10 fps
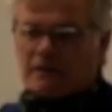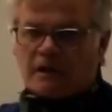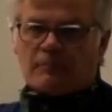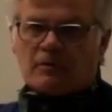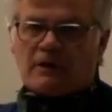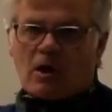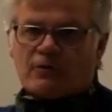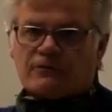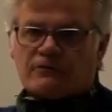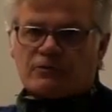of hours,
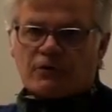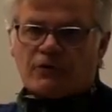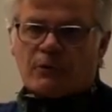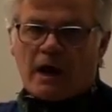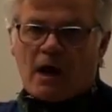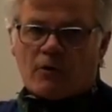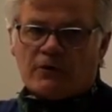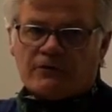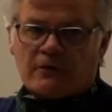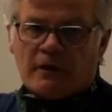2 or 3 hours,
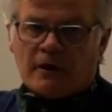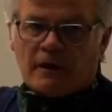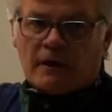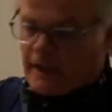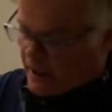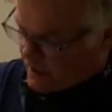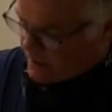and